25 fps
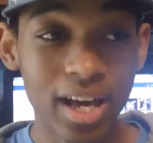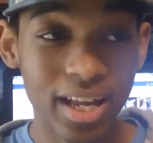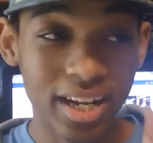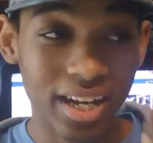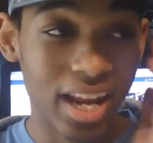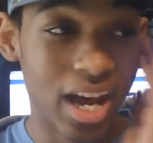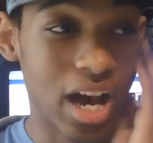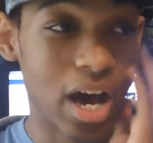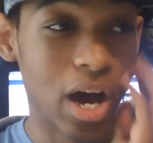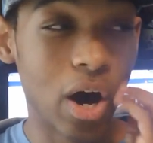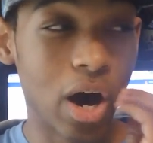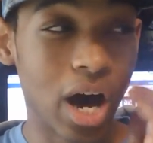
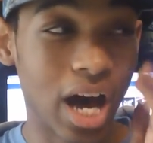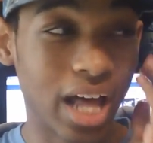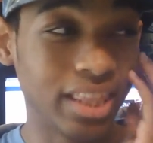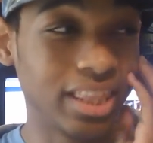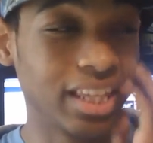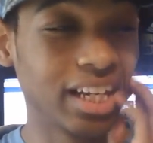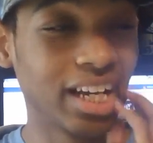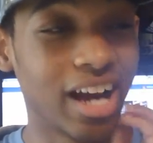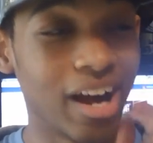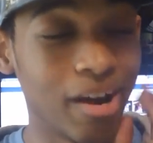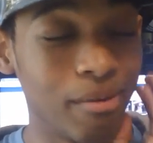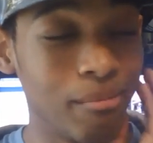Now, I
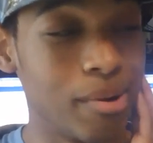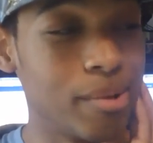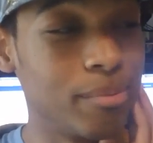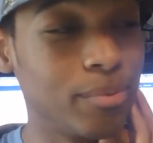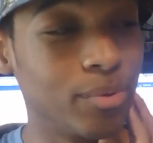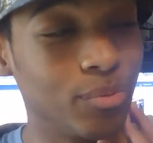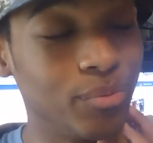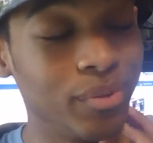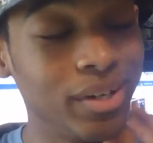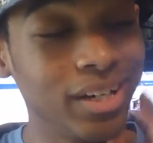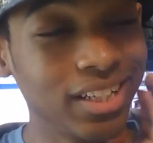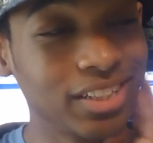think I
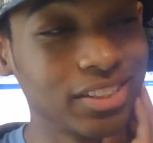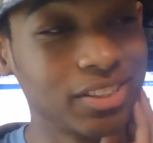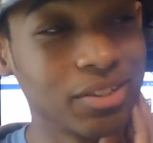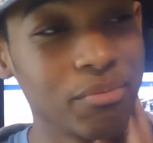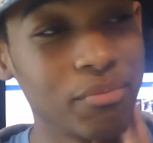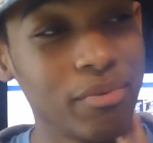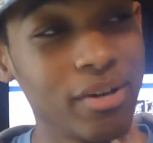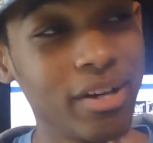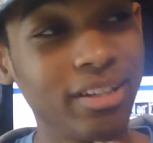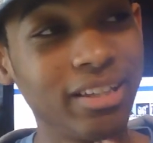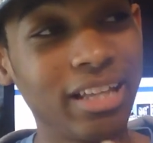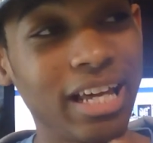remember reading
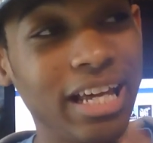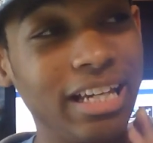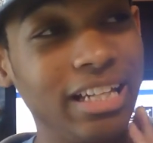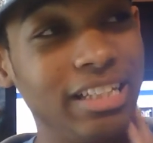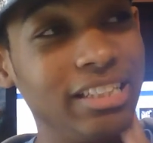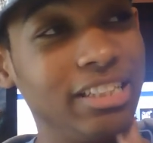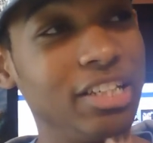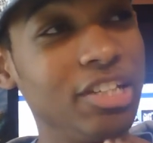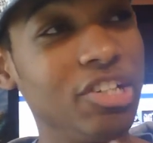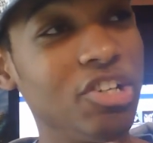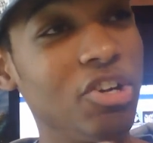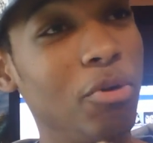somewhere that
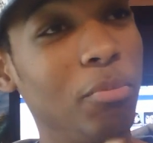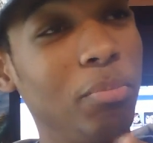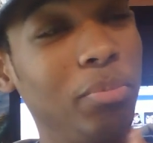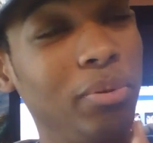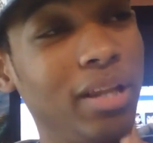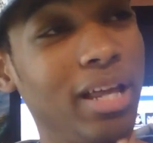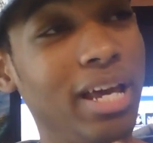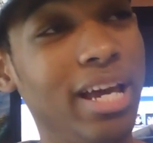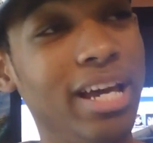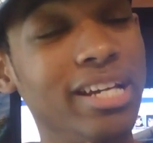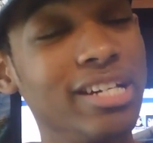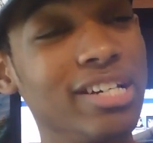Nintendo
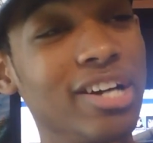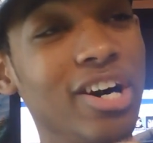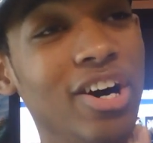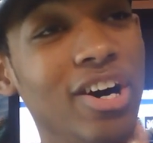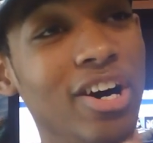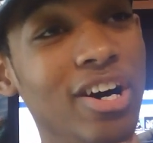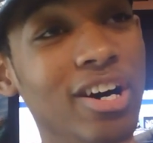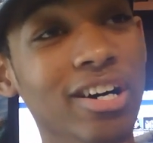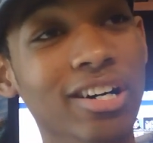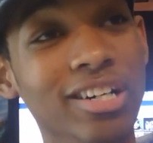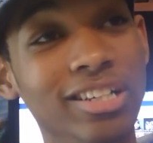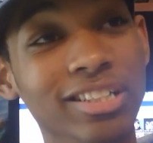planned
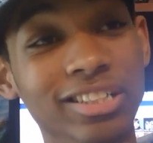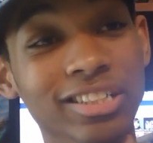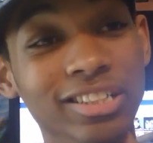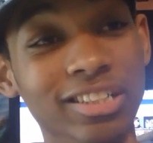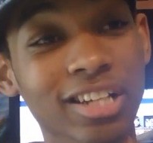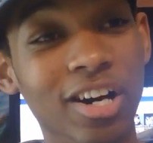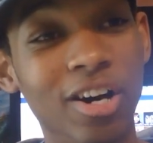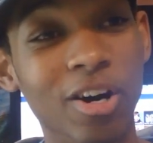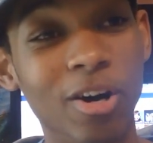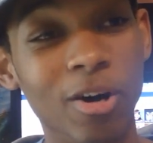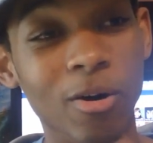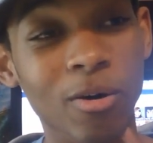
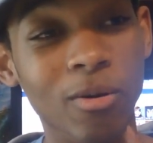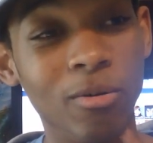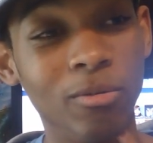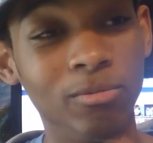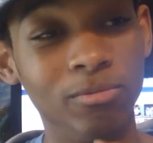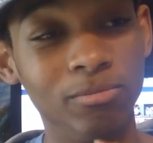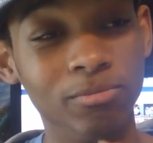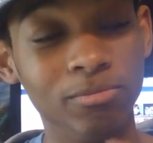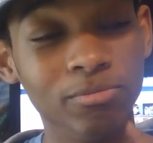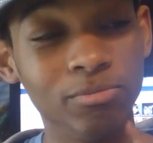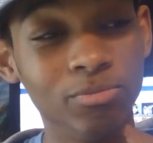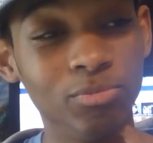
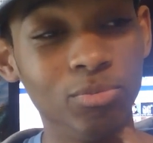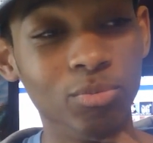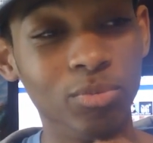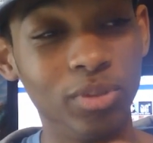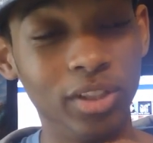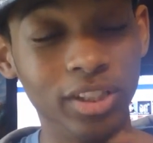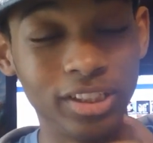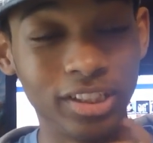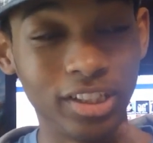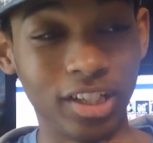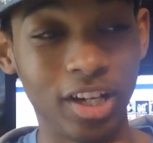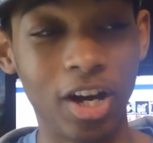on
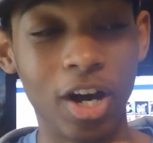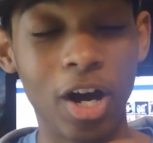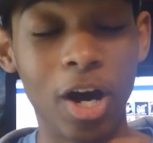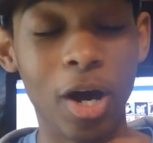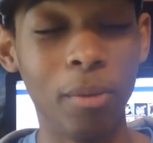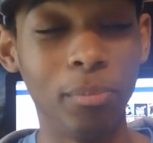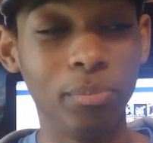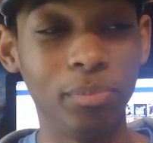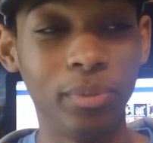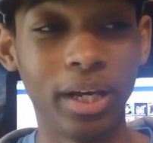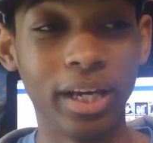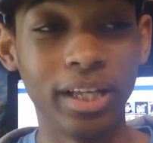releasing an
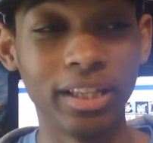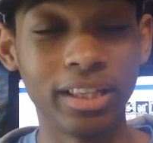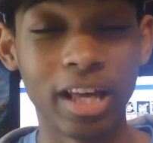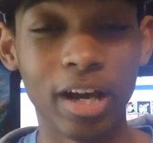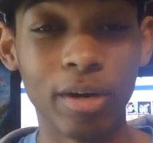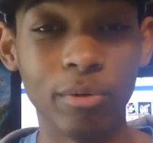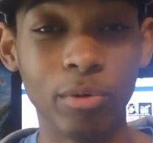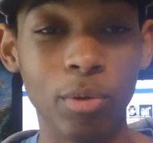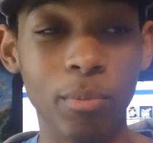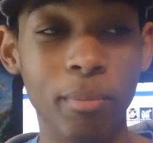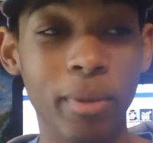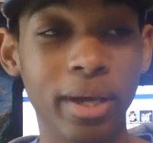update
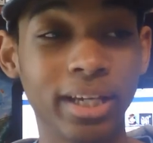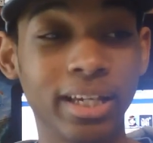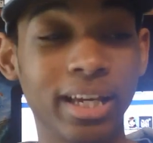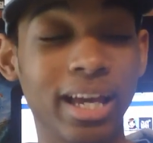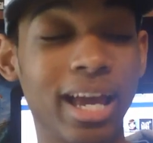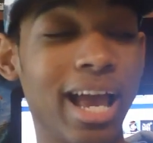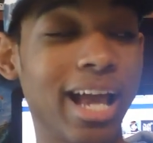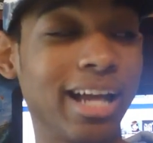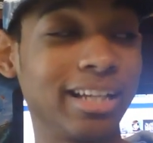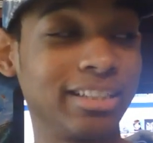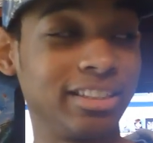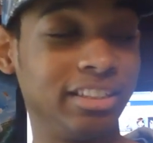that will make it
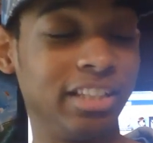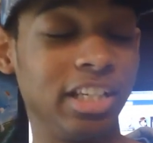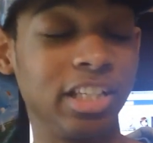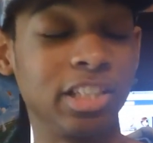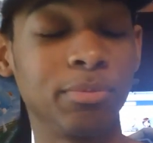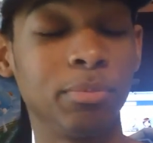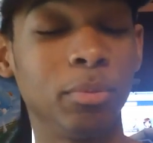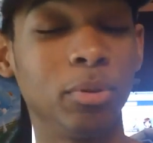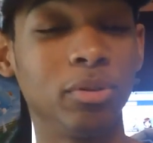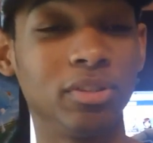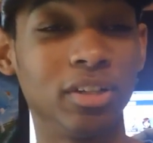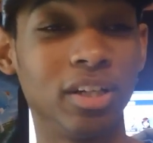
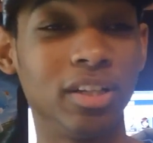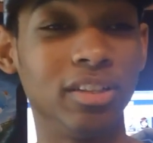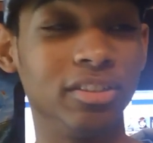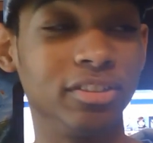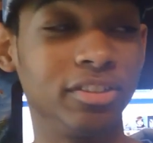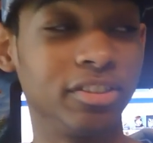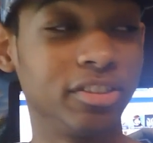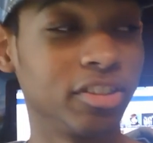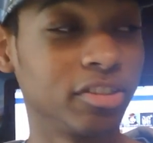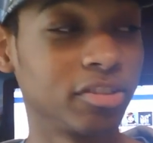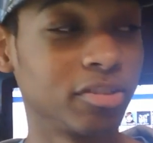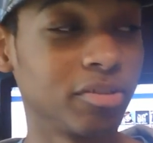accessible to other
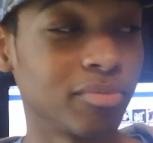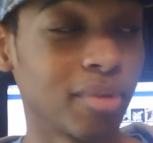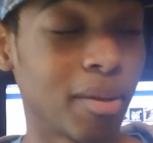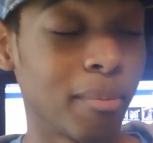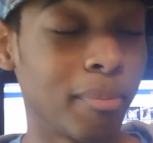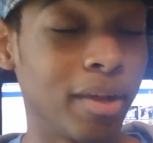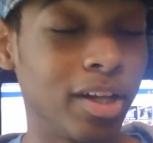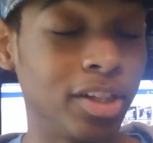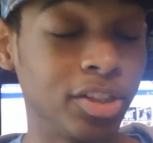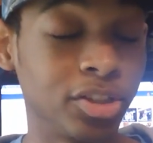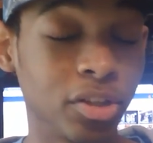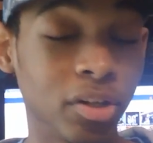systems.
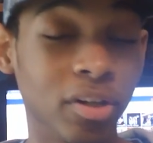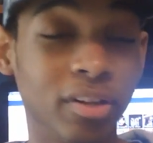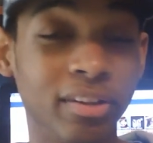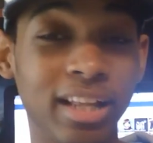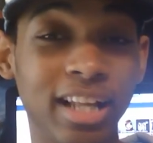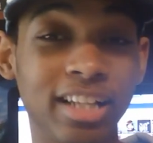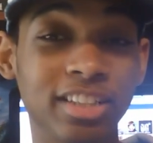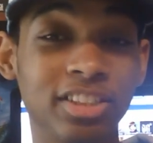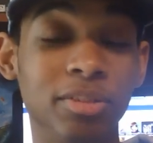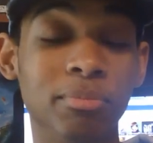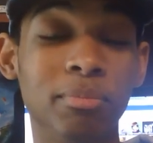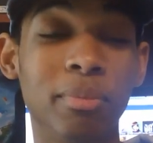I'm not sure on
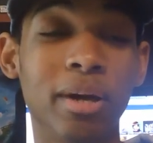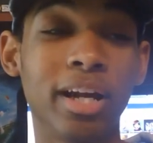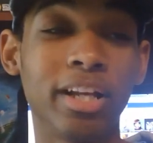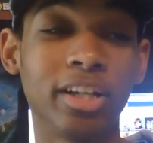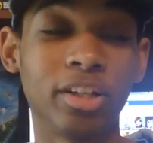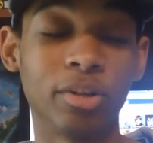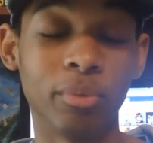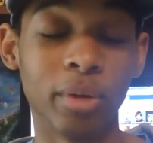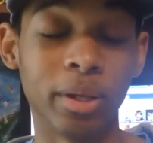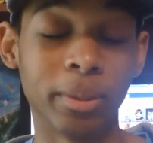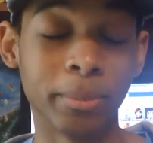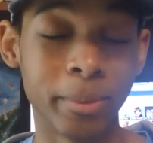that. Somebody
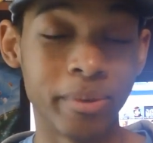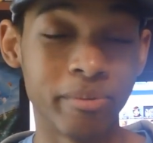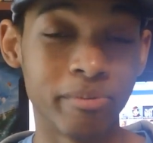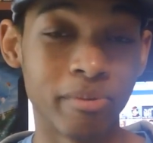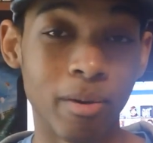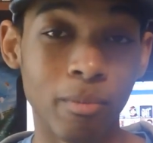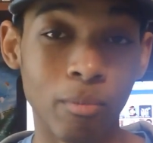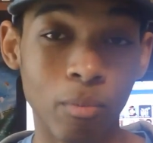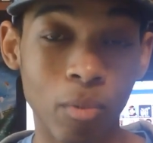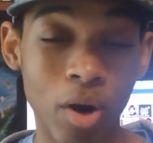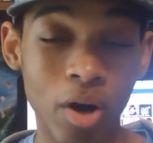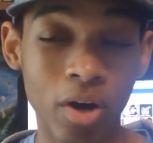correct me if
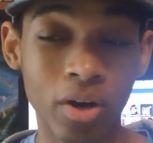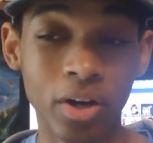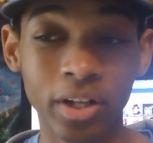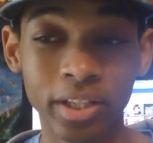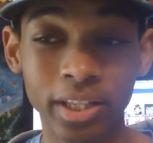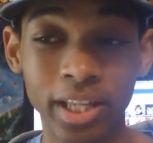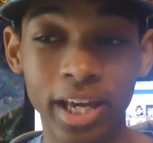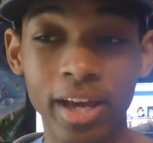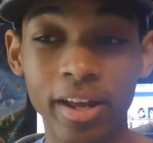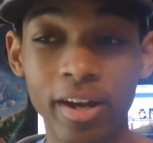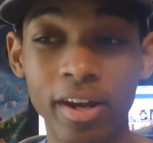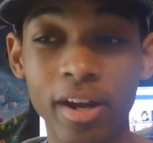I'm wrong
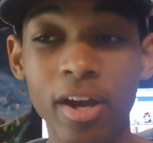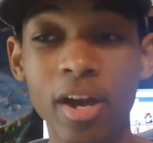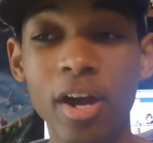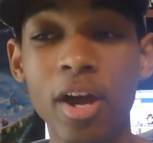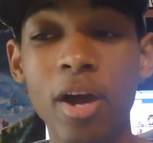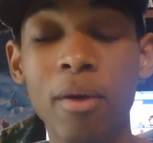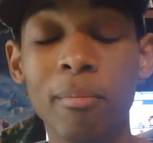on that.